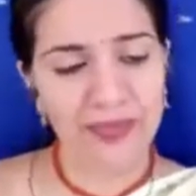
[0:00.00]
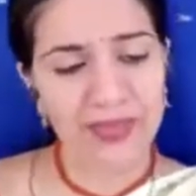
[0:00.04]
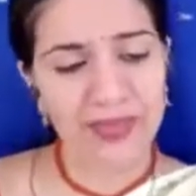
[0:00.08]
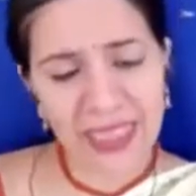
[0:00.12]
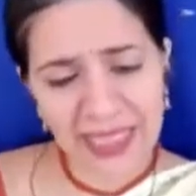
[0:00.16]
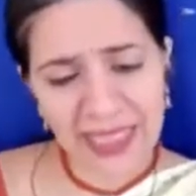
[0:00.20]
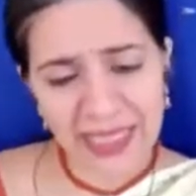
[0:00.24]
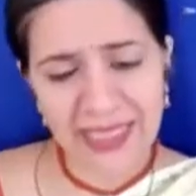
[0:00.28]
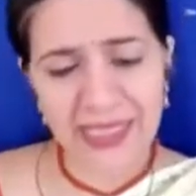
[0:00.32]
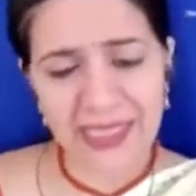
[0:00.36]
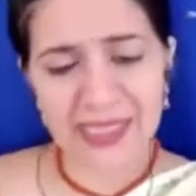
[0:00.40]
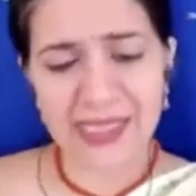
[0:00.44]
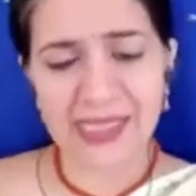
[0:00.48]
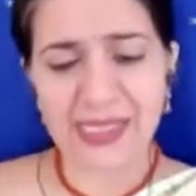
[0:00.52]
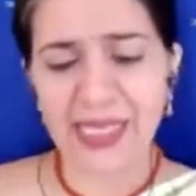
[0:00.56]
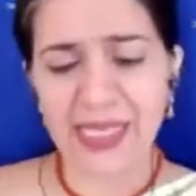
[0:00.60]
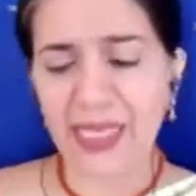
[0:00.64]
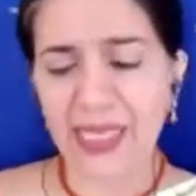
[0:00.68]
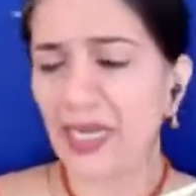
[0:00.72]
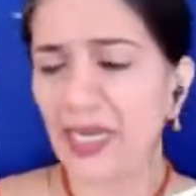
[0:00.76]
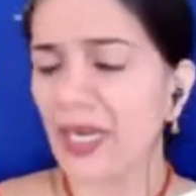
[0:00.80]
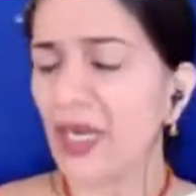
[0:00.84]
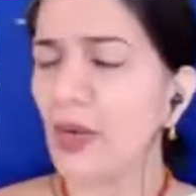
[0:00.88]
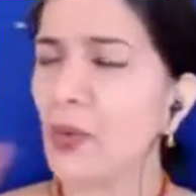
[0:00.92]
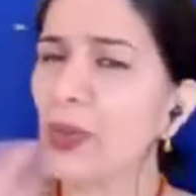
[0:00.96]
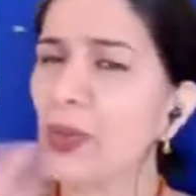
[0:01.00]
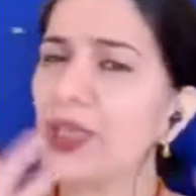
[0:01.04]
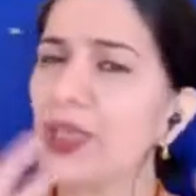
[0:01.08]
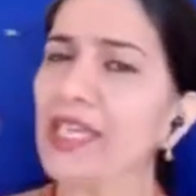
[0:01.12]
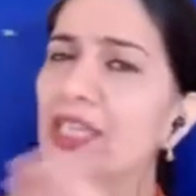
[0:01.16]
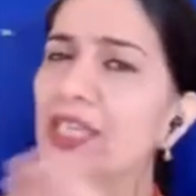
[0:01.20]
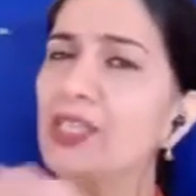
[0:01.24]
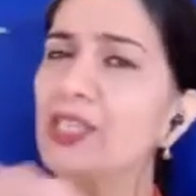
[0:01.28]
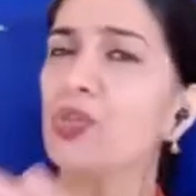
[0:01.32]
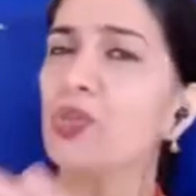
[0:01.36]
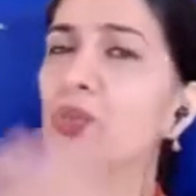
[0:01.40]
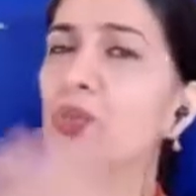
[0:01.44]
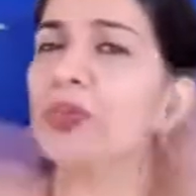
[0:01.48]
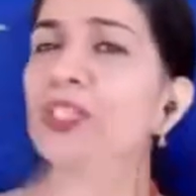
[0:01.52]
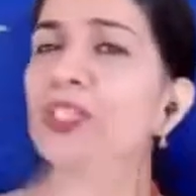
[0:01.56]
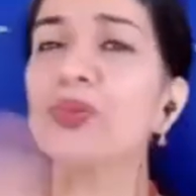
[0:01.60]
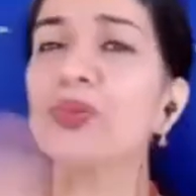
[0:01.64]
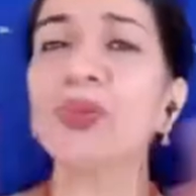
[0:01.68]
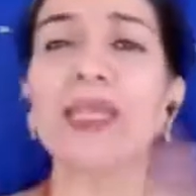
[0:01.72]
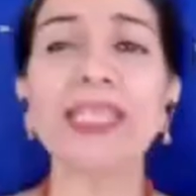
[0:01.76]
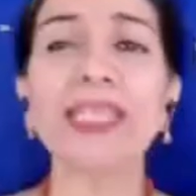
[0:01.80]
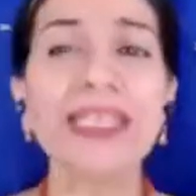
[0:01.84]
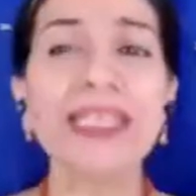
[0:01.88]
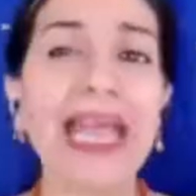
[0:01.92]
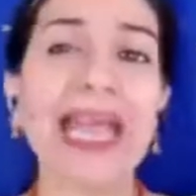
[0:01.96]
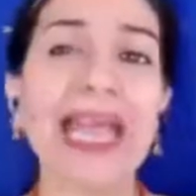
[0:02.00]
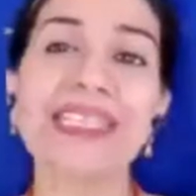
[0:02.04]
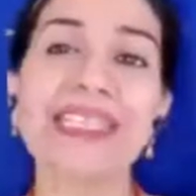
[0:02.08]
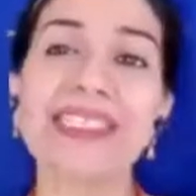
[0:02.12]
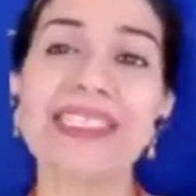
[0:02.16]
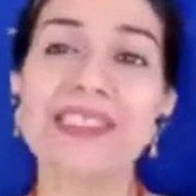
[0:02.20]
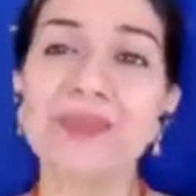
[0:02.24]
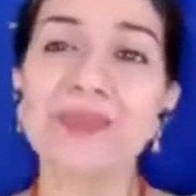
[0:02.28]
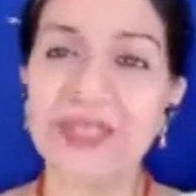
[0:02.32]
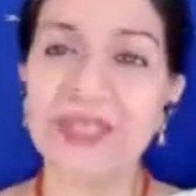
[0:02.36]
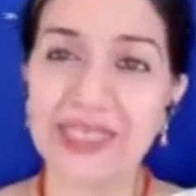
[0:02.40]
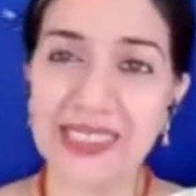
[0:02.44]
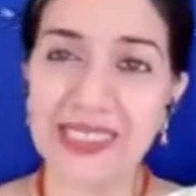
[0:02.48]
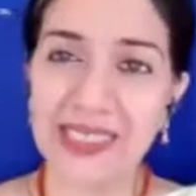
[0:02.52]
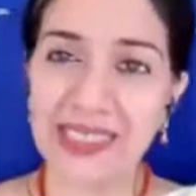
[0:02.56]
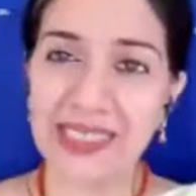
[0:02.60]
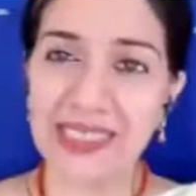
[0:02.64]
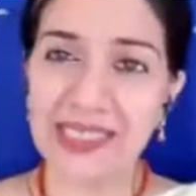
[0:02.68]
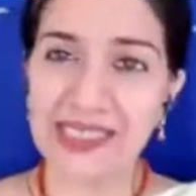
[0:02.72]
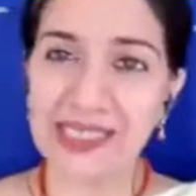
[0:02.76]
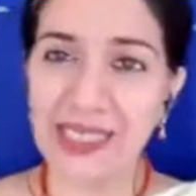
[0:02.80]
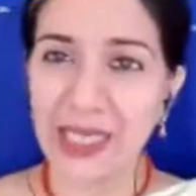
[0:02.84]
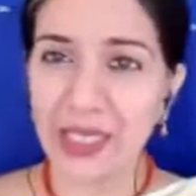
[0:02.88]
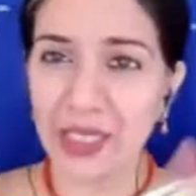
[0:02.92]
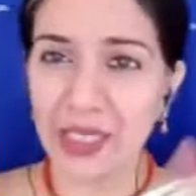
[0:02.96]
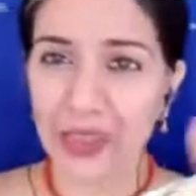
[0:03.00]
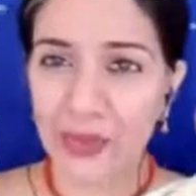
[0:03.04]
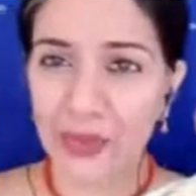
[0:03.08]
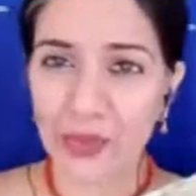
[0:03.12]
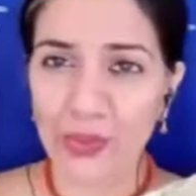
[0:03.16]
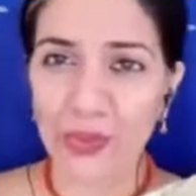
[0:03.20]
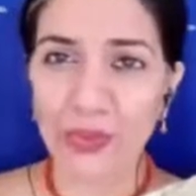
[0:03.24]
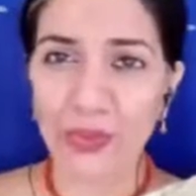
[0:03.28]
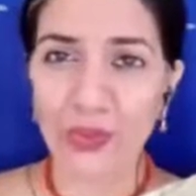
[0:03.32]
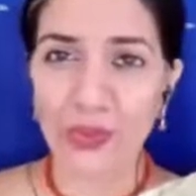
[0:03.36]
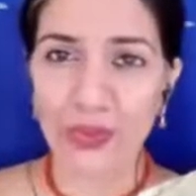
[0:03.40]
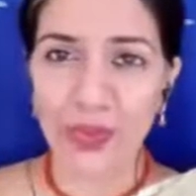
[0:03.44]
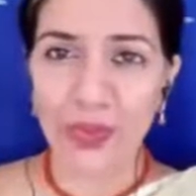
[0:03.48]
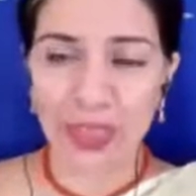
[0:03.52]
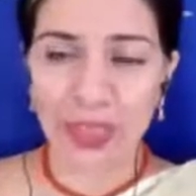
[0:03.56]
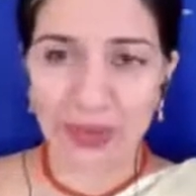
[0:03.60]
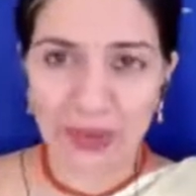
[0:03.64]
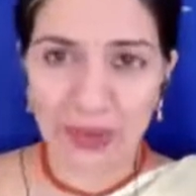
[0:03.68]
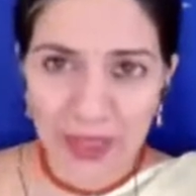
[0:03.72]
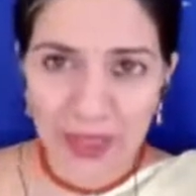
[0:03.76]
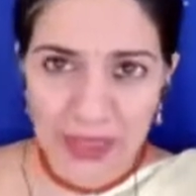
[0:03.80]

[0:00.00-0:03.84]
things we can do between activities to